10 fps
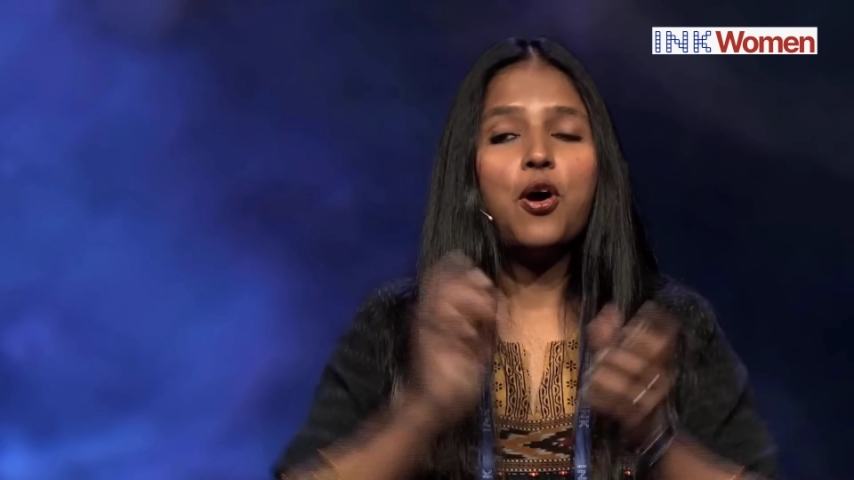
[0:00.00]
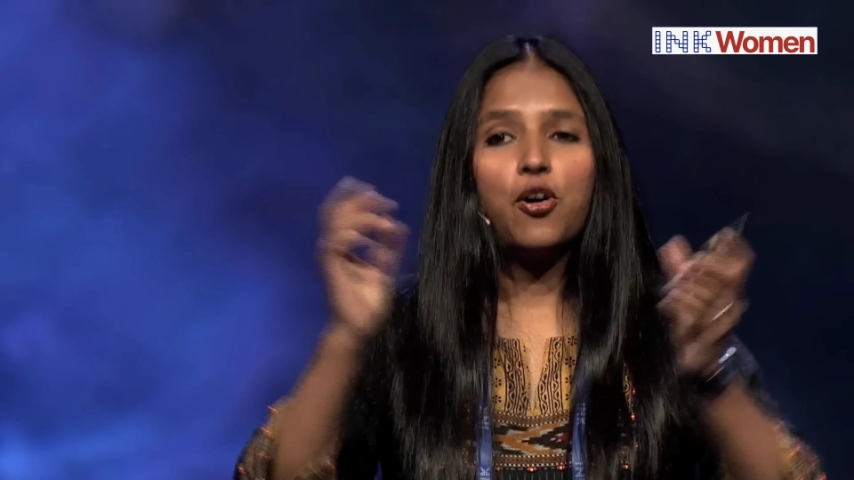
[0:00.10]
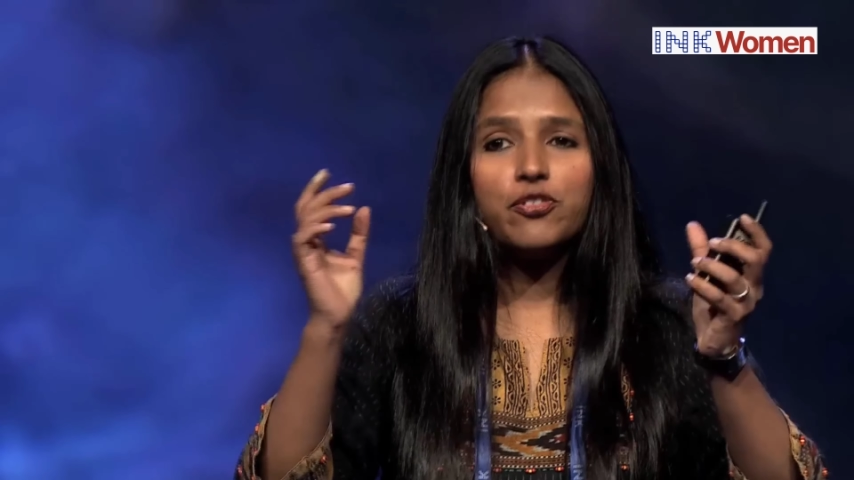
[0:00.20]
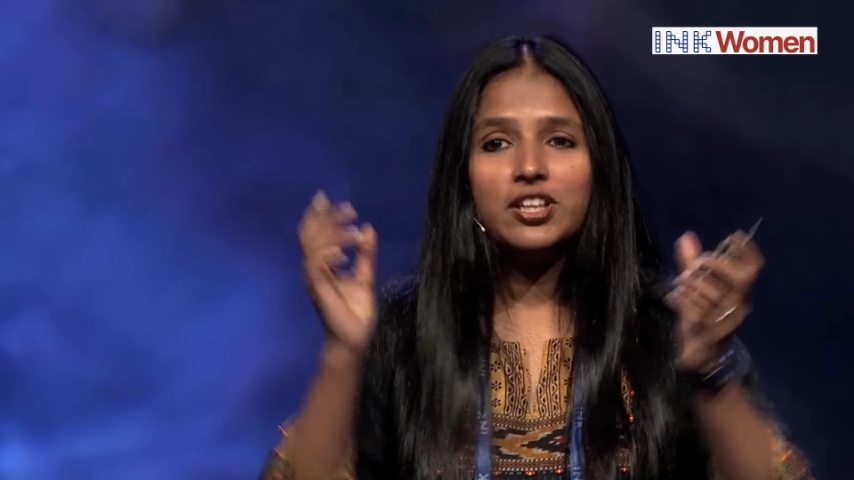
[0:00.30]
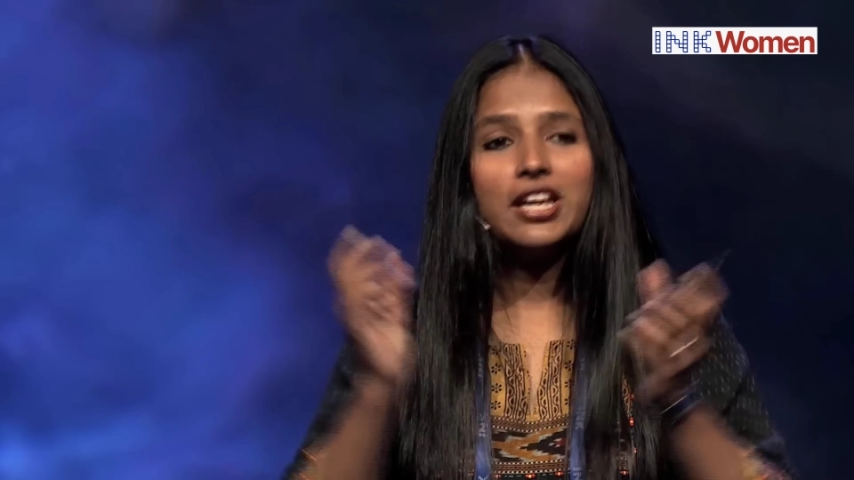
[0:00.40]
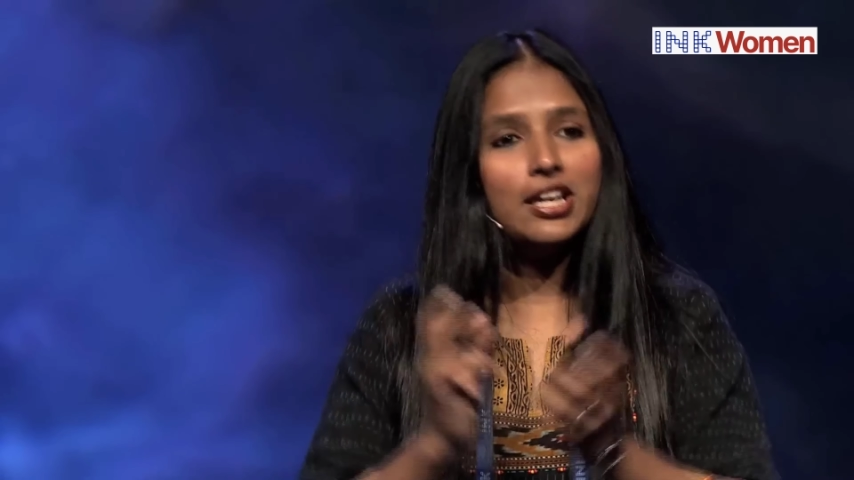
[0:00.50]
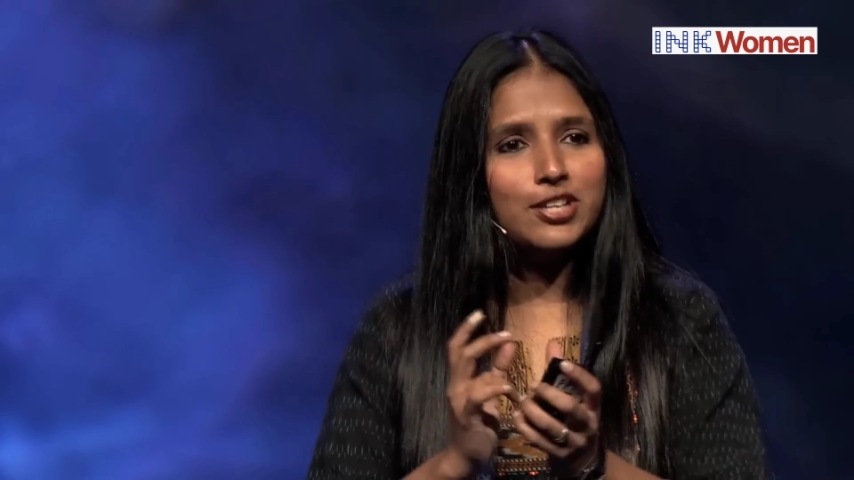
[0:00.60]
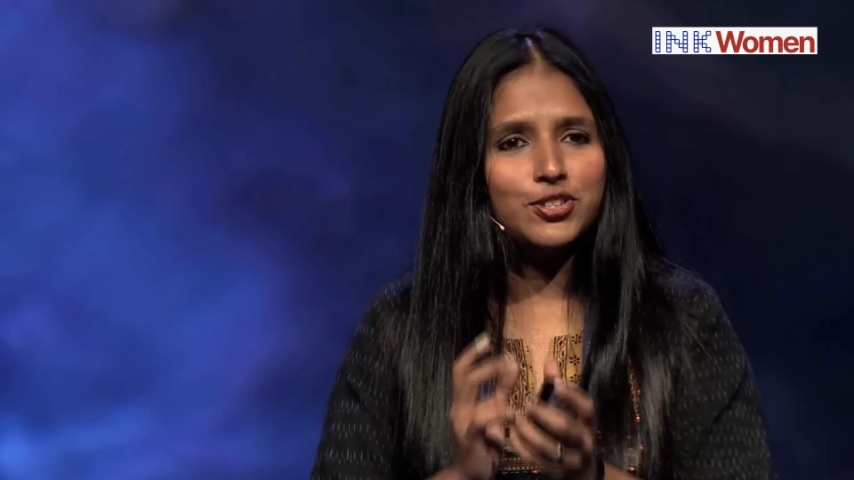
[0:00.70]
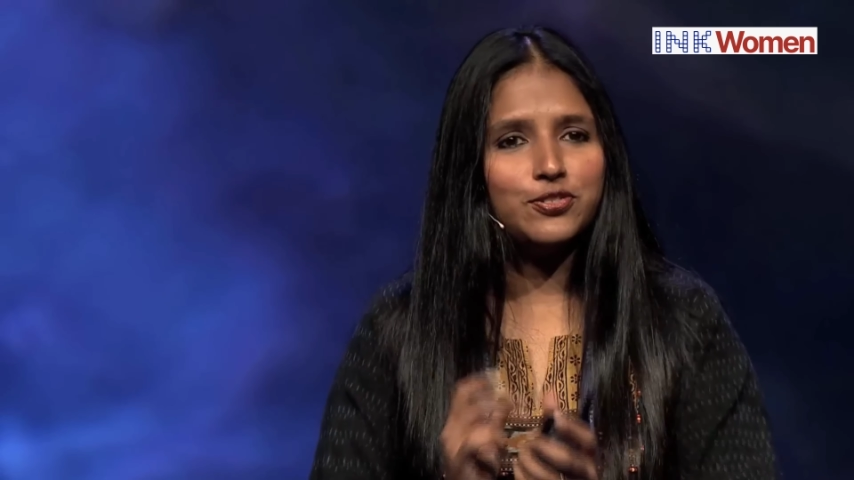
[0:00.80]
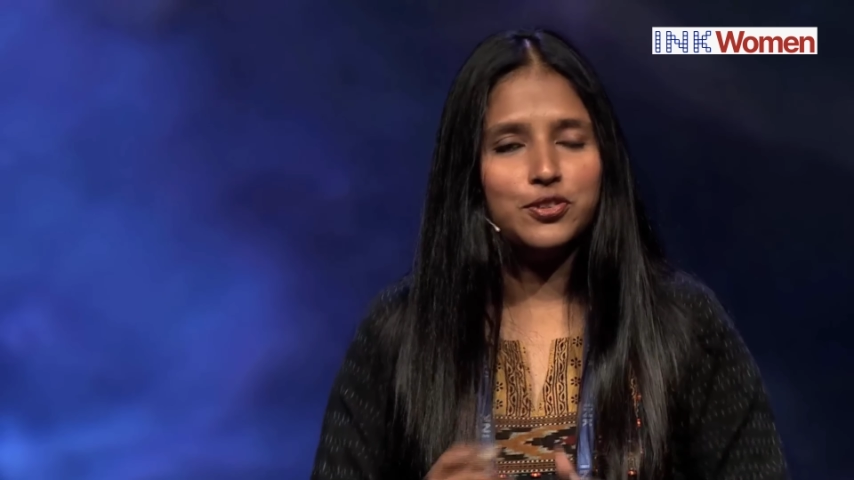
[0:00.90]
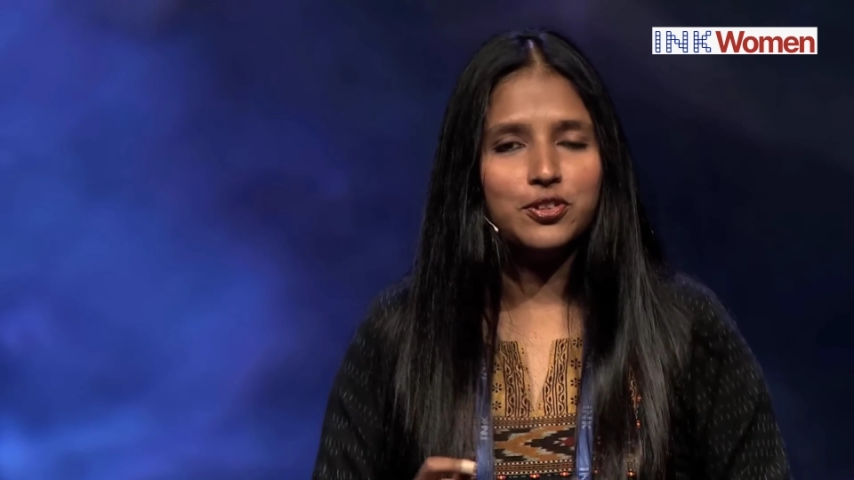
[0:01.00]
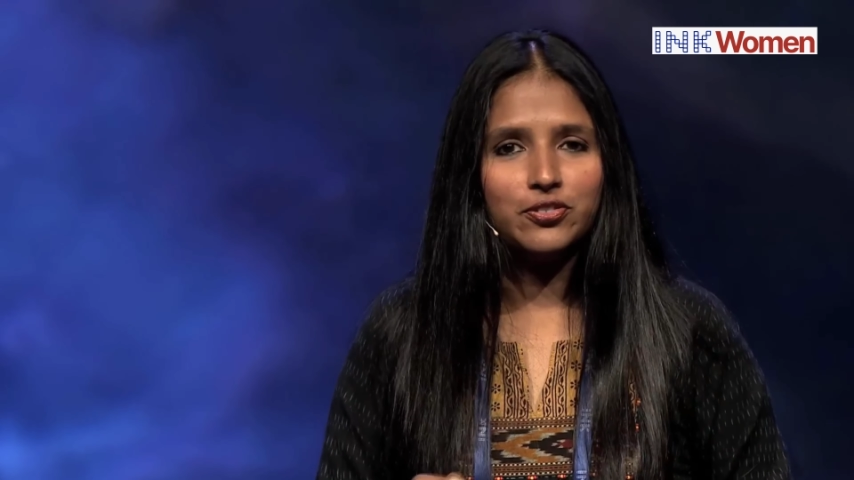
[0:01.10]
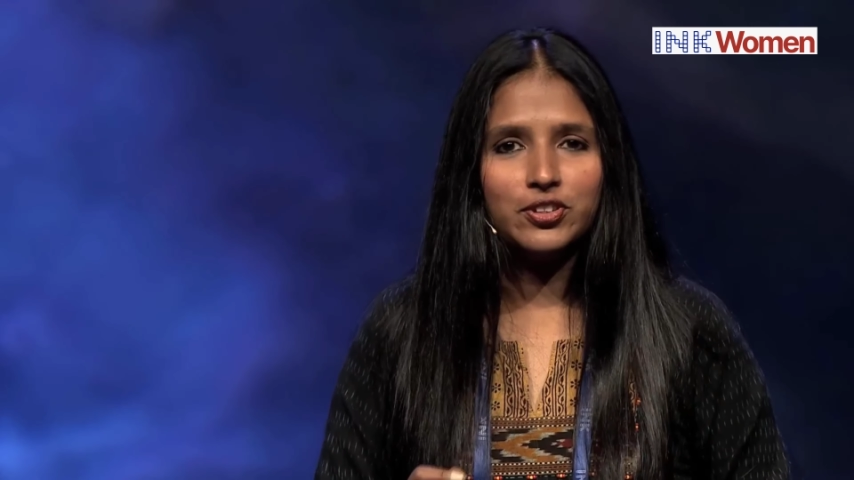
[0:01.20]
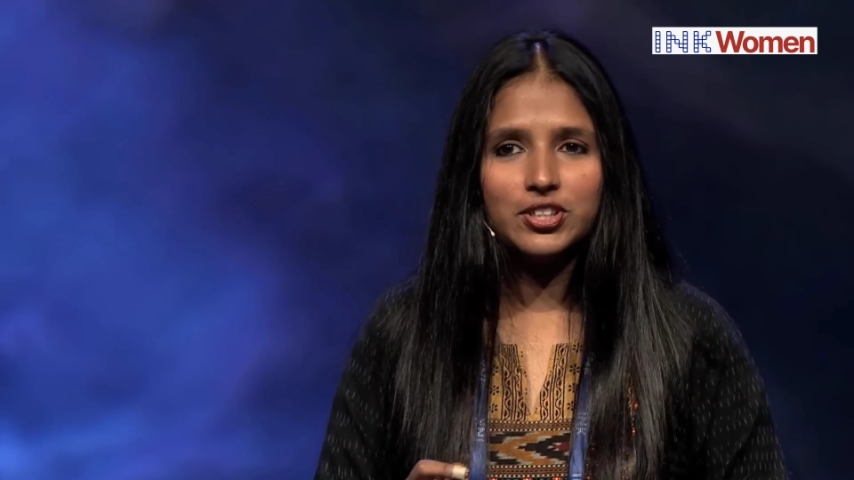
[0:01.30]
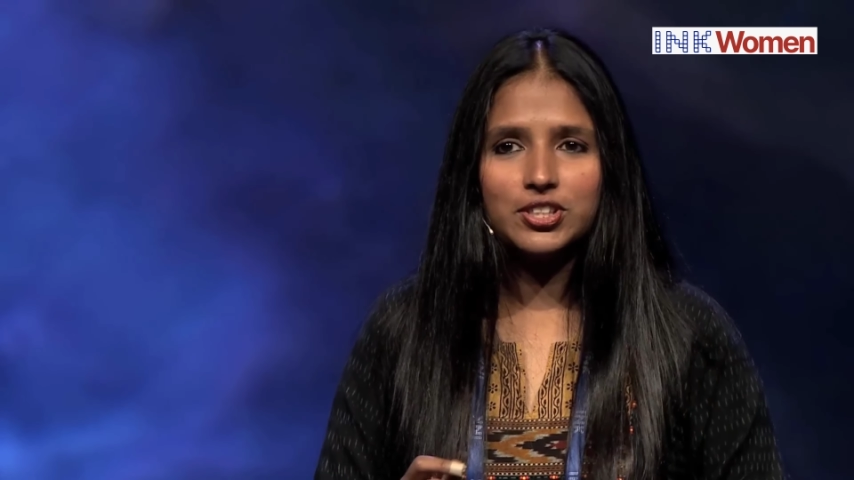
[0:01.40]
of the age of the
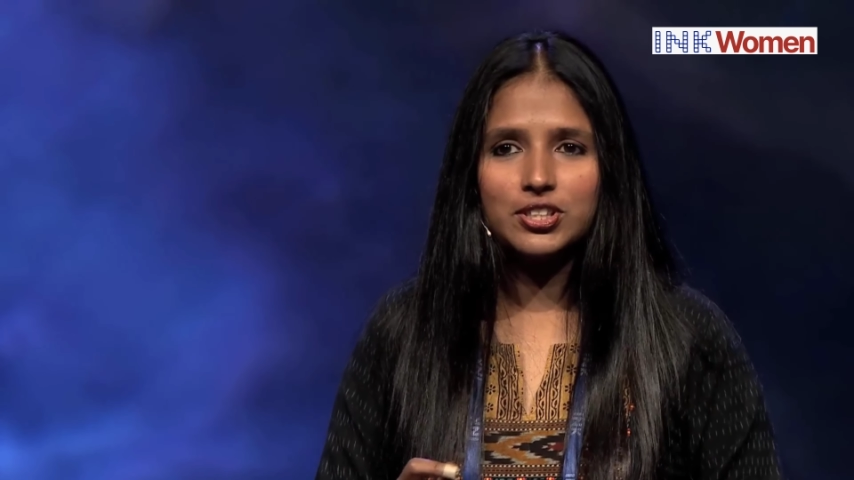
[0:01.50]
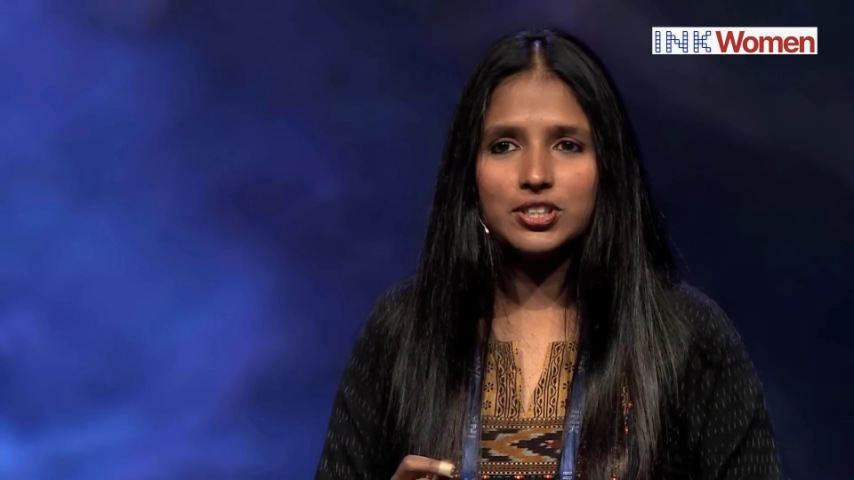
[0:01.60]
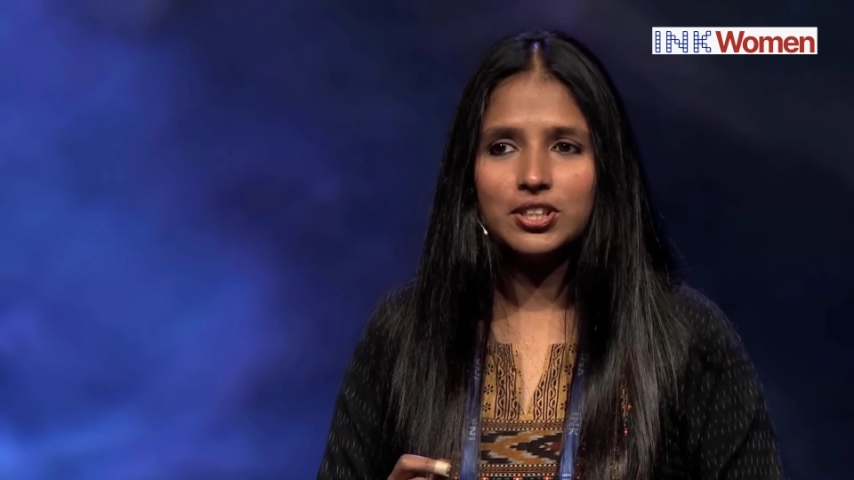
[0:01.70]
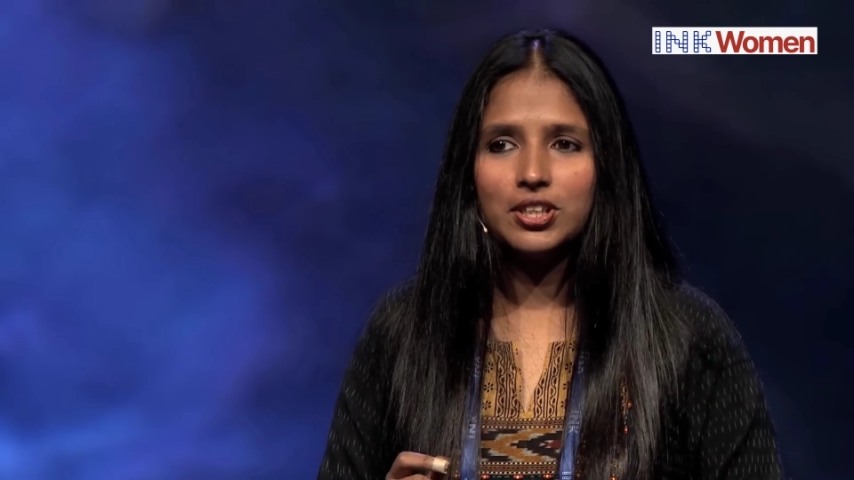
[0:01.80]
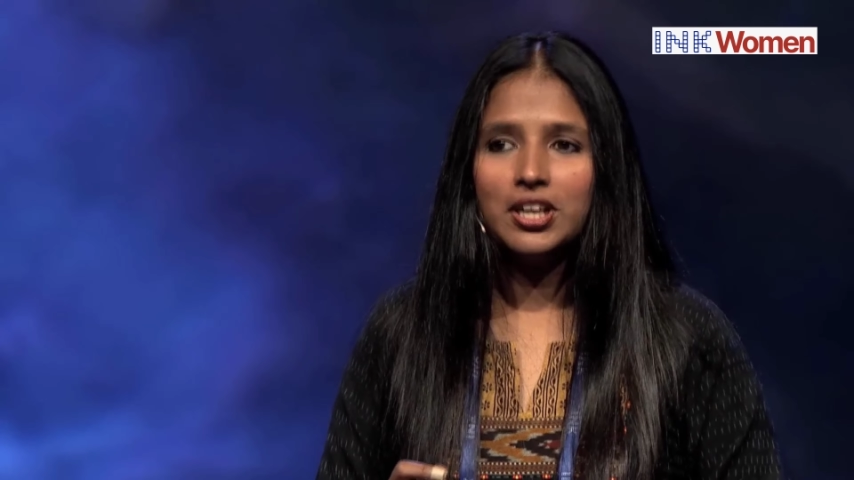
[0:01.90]
universe.